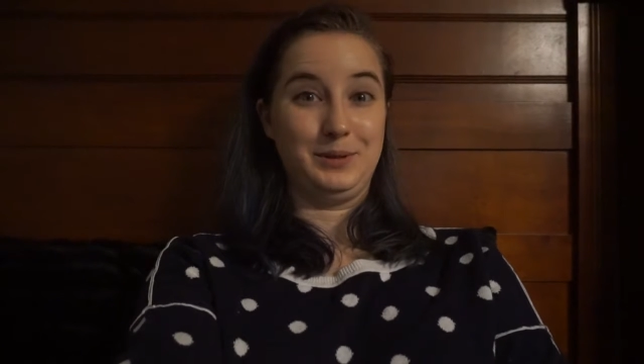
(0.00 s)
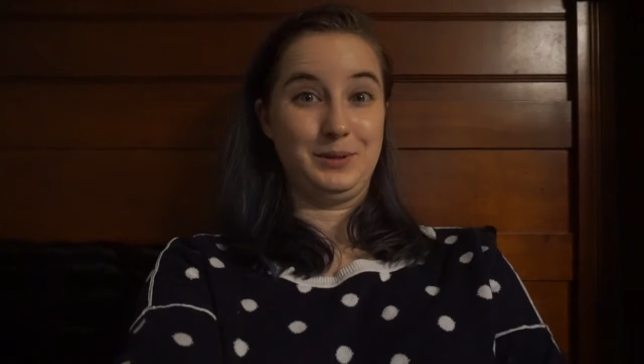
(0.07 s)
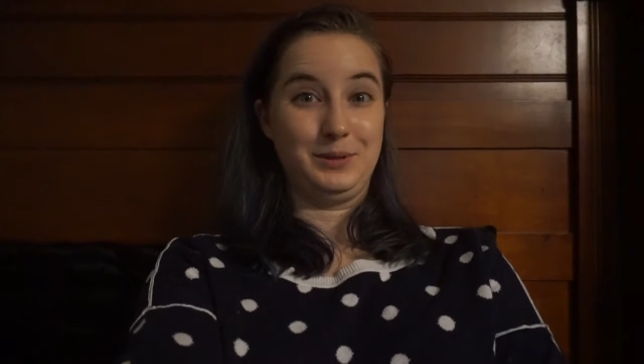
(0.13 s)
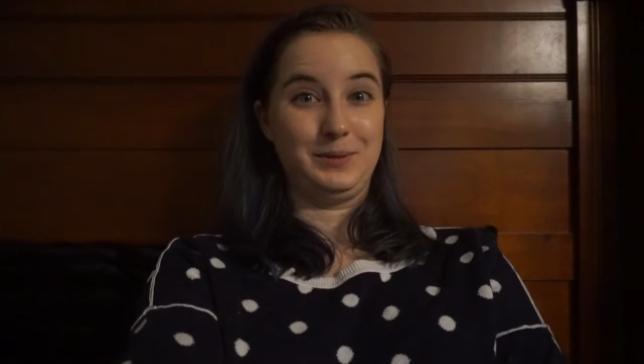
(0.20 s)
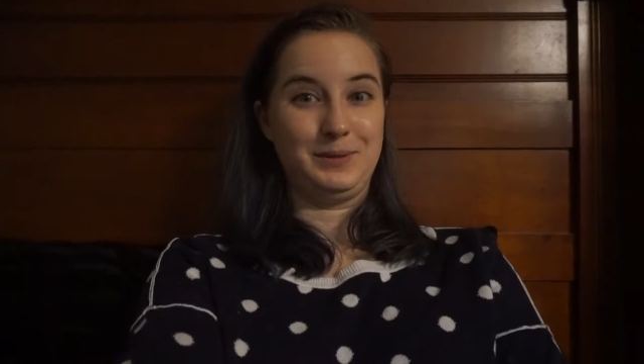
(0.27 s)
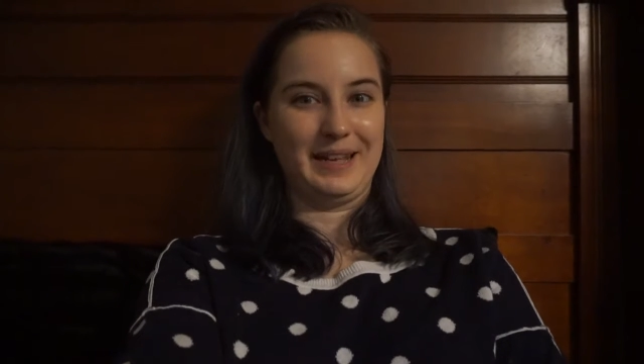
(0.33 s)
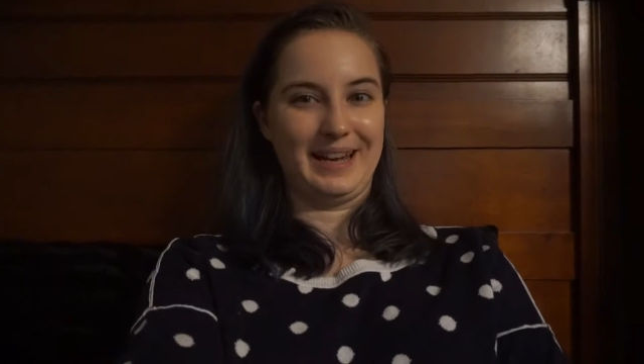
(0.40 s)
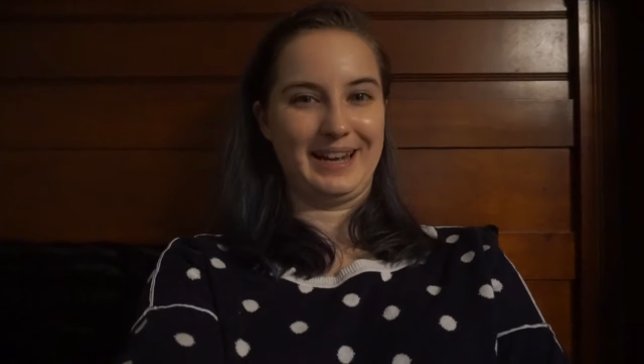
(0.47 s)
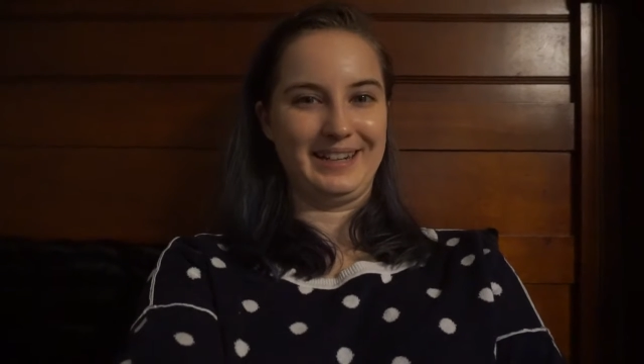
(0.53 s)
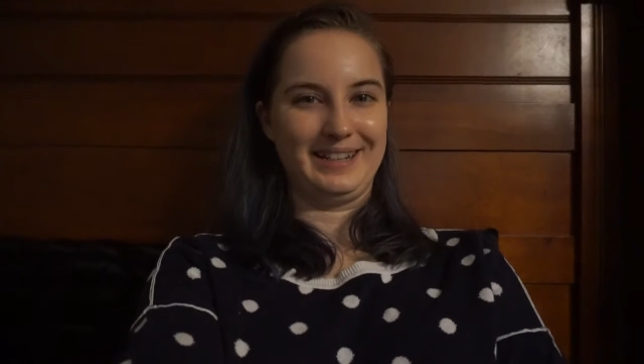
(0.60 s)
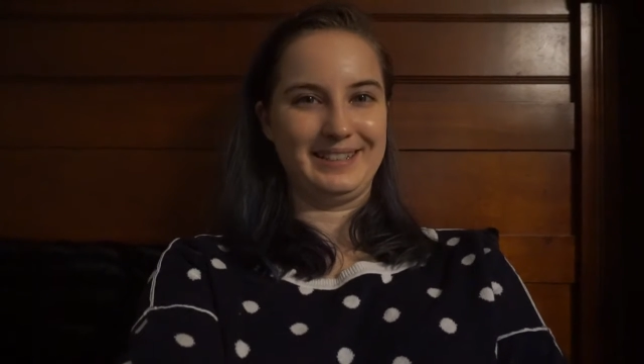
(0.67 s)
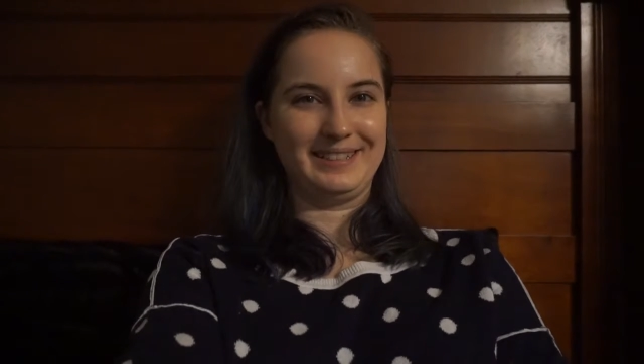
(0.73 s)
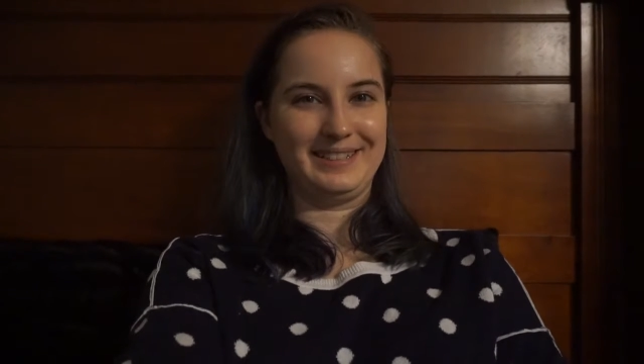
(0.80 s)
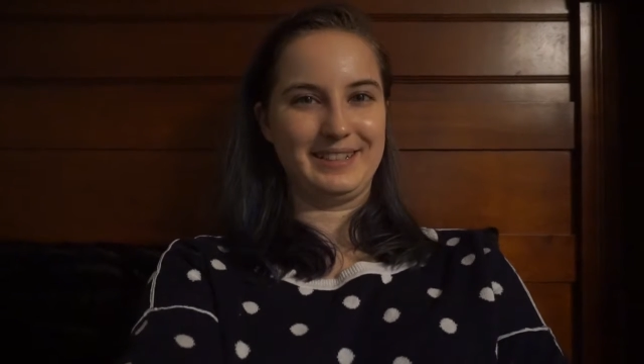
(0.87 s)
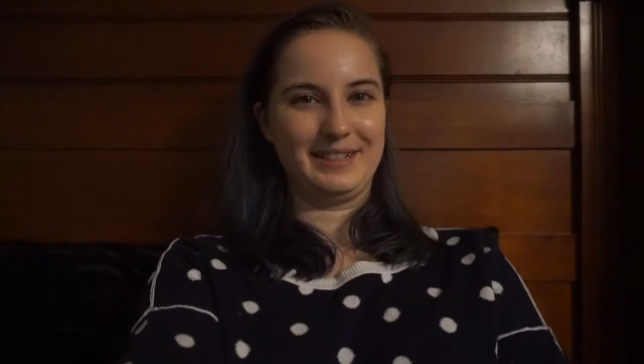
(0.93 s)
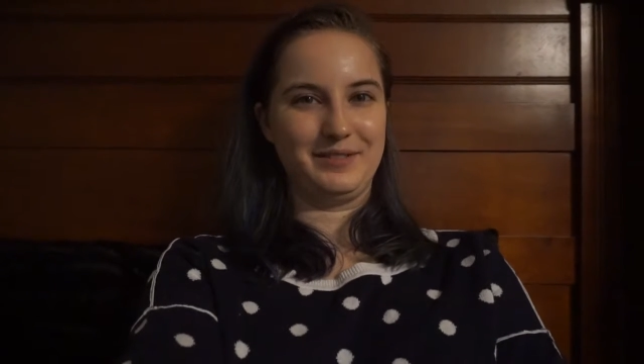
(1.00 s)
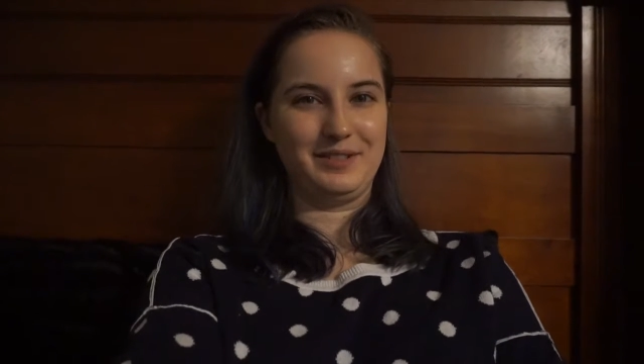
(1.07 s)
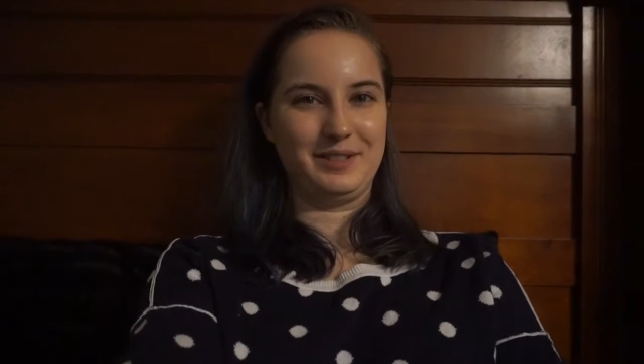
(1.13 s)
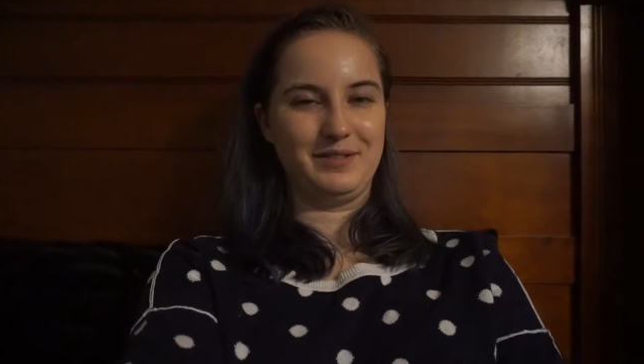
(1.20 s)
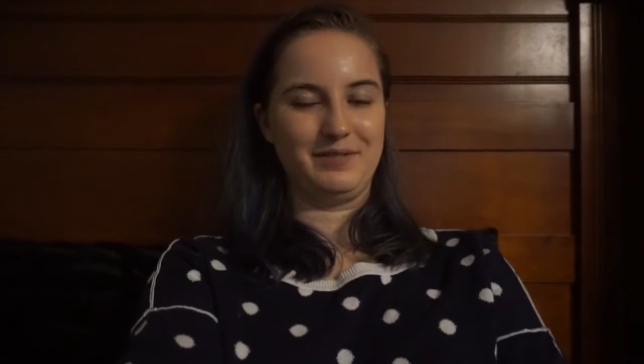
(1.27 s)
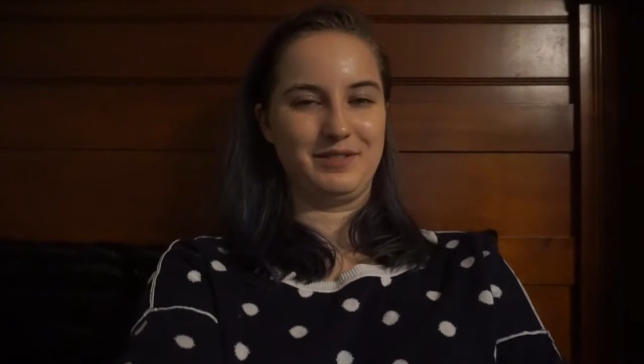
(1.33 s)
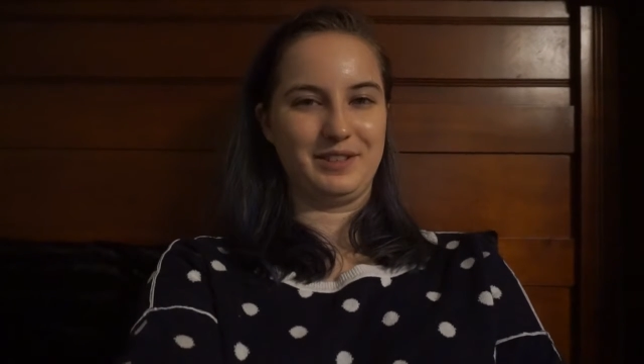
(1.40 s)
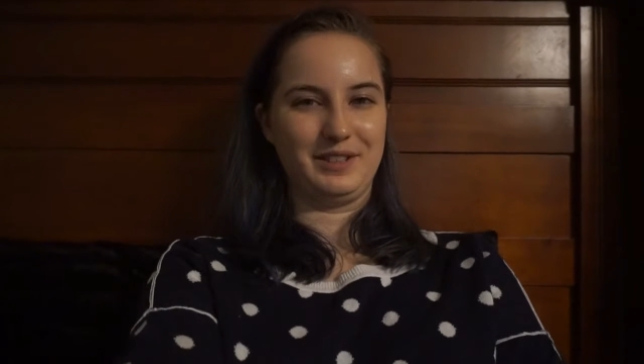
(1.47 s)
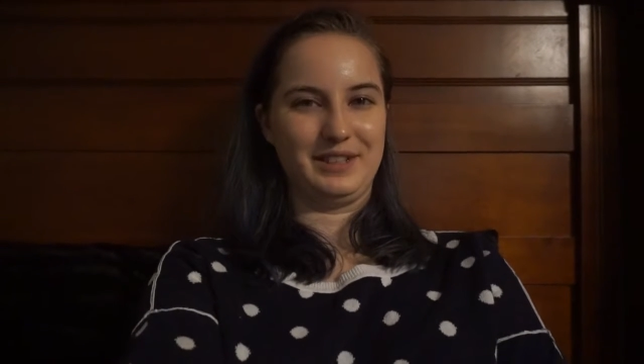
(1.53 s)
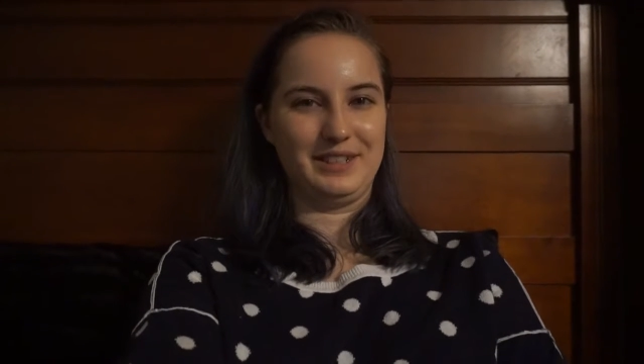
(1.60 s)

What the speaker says: do that instead of sit in front